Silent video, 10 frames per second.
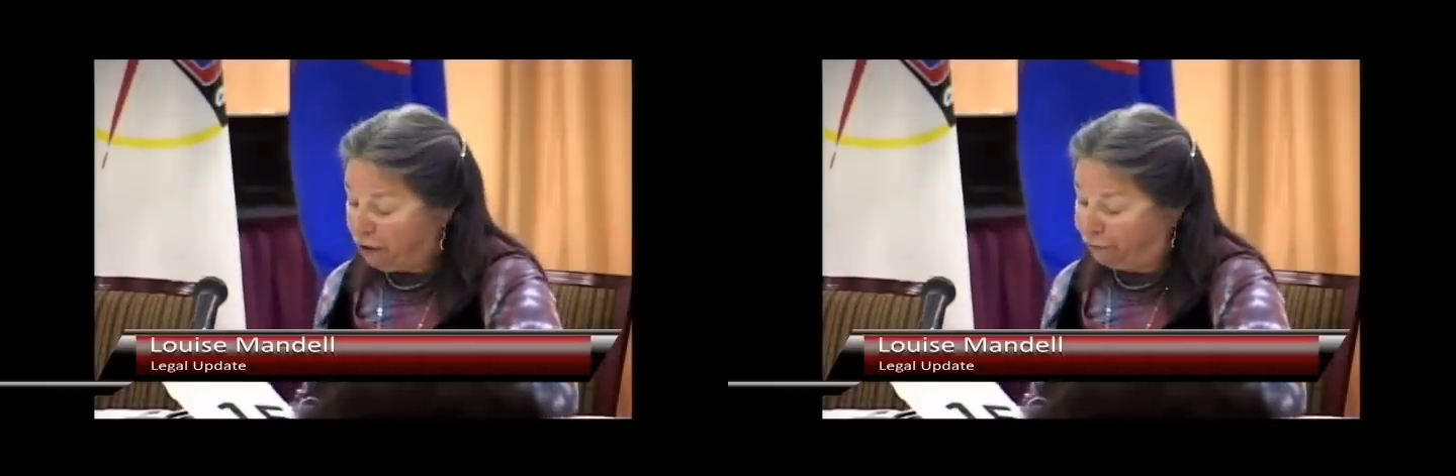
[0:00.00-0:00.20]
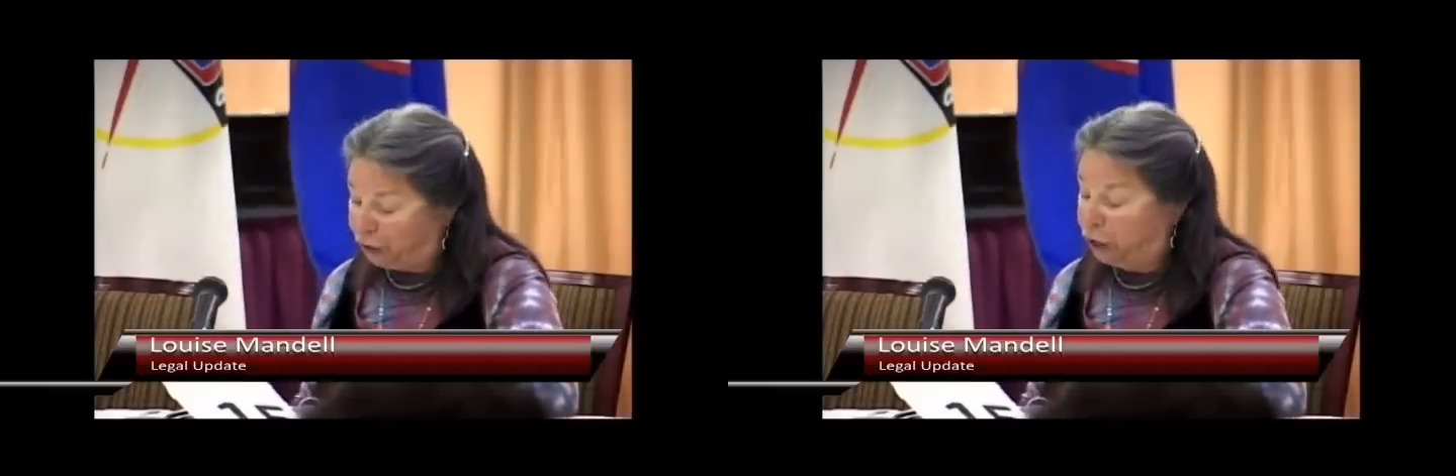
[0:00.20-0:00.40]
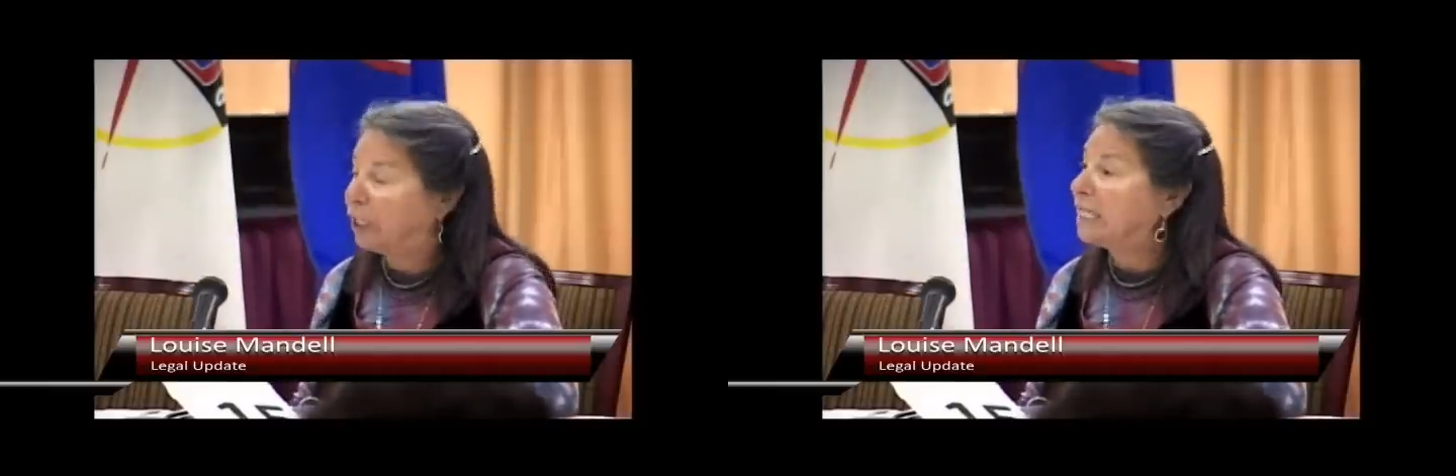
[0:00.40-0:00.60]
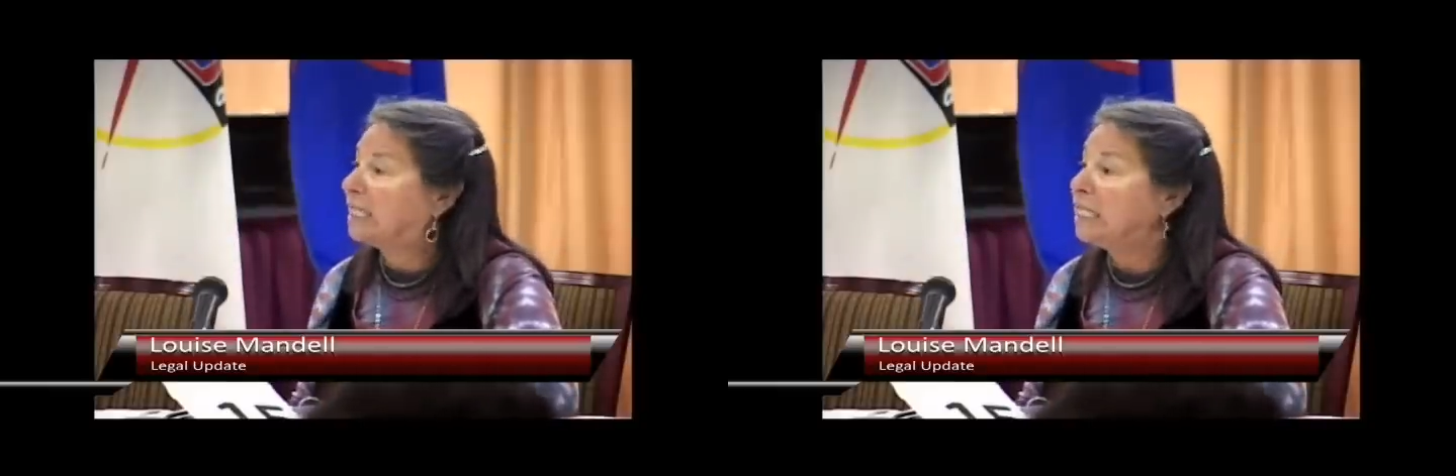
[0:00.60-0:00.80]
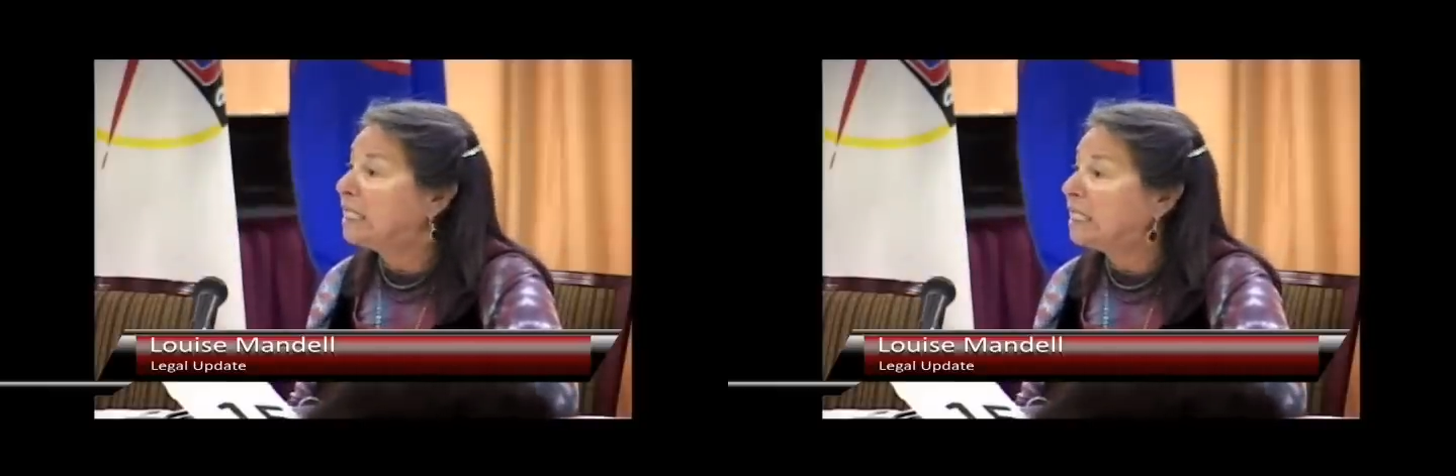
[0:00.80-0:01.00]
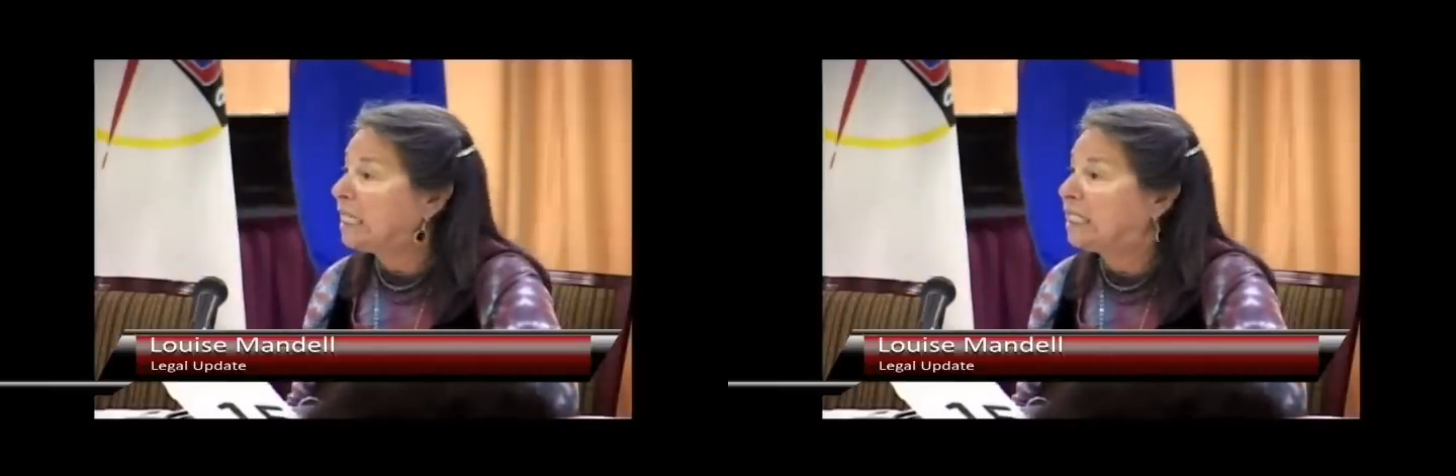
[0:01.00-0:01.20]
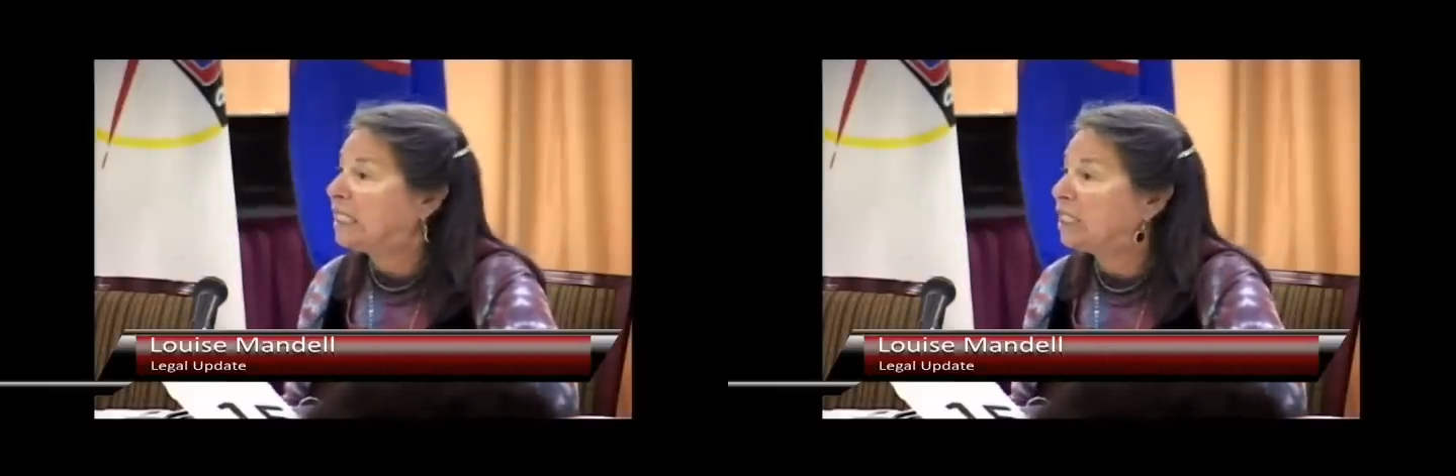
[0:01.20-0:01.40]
for your existence.